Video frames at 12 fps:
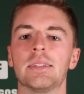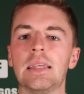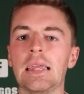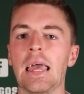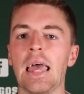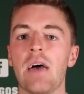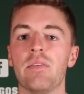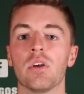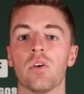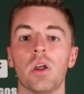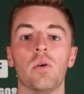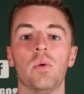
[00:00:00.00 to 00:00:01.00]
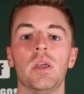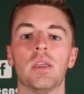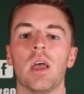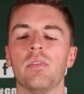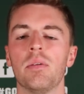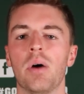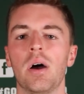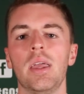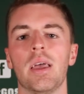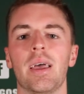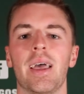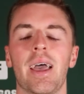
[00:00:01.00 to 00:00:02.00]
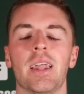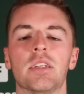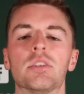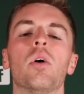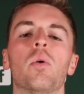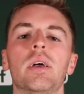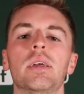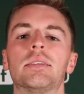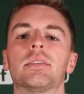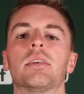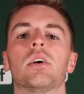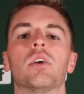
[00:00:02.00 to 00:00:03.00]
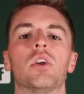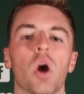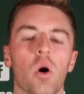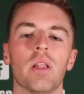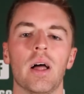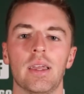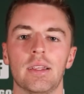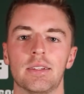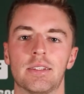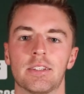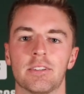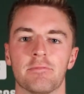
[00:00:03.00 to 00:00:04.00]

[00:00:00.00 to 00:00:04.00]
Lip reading: lead. Have a great week, everybody. And as always, go Lions.